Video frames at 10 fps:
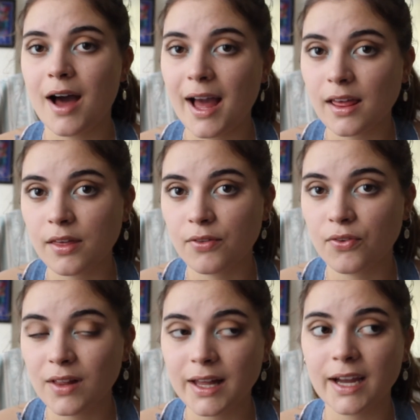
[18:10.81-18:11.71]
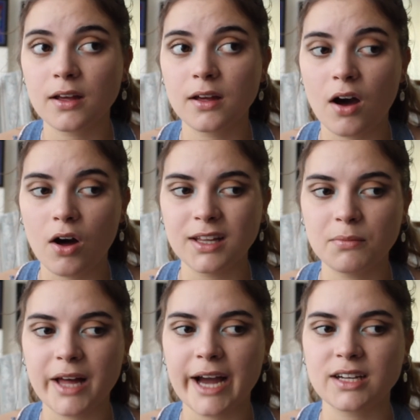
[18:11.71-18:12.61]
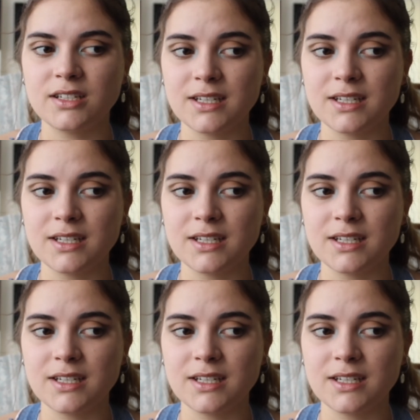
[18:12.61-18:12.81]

I feel like Holly Black